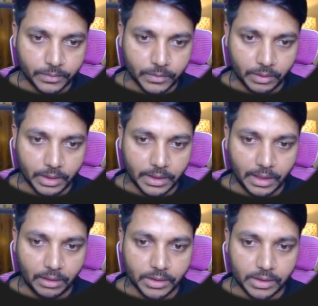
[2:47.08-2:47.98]
Okay,
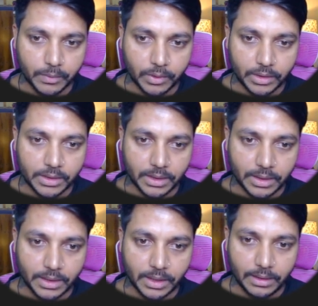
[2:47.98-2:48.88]
now just put this
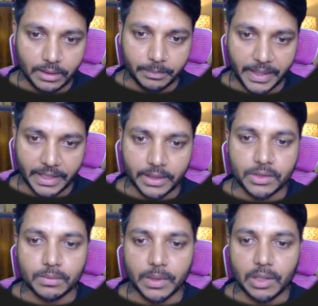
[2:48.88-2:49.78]
in a
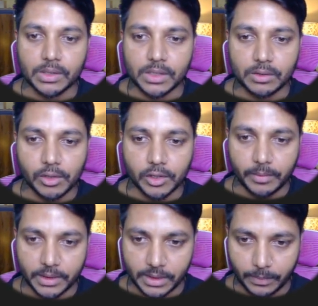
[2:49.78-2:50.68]
brackets because this is going to
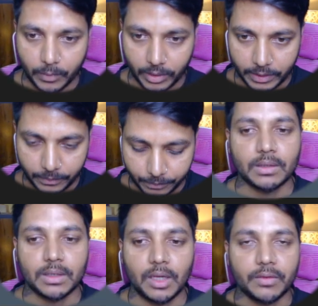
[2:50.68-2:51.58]
be a subquery.
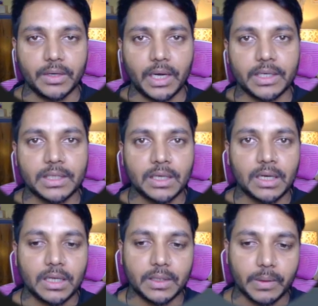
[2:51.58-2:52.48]
Now if you run it,
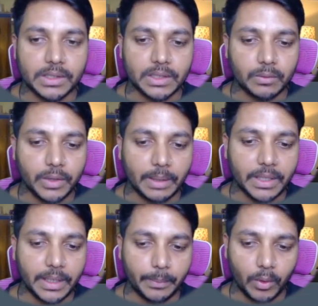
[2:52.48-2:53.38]
you can see we have
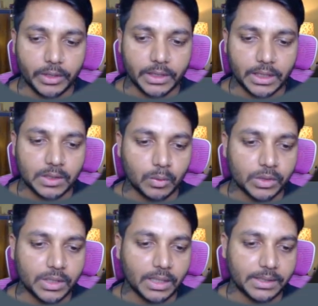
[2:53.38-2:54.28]
the employee details
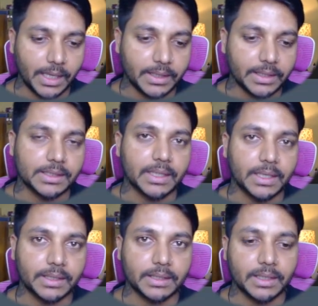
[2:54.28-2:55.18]
whose salary is
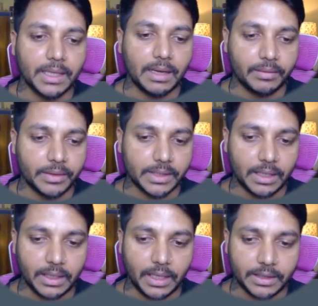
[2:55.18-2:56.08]
greater than the average
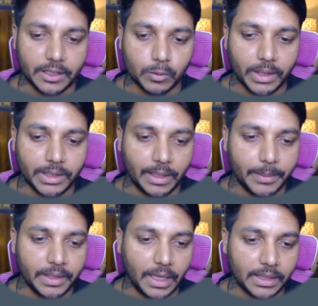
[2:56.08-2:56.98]
salary, like this one.
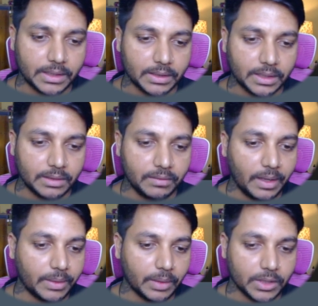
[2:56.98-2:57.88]
David has a
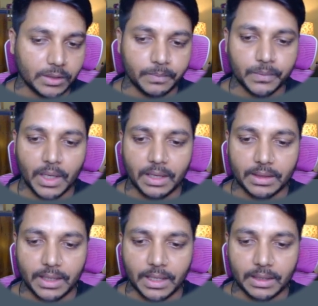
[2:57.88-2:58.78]
65,000,
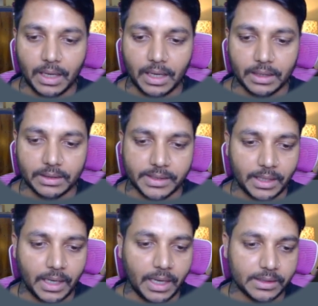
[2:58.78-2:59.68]
then
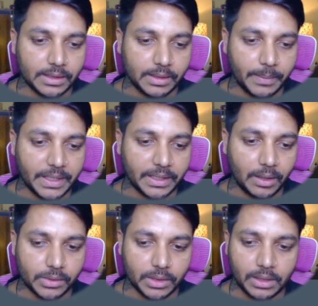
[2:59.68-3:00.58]
Sarah has a
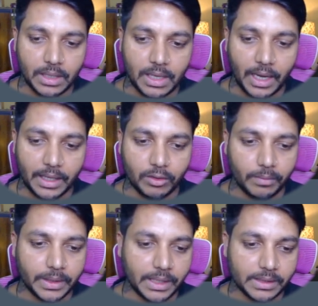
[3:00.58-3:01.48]
70,000, and
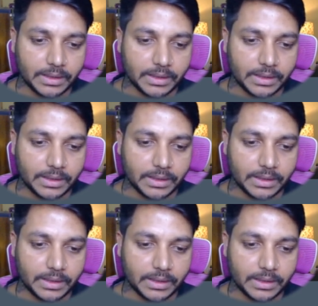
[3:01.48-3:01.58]
Robert has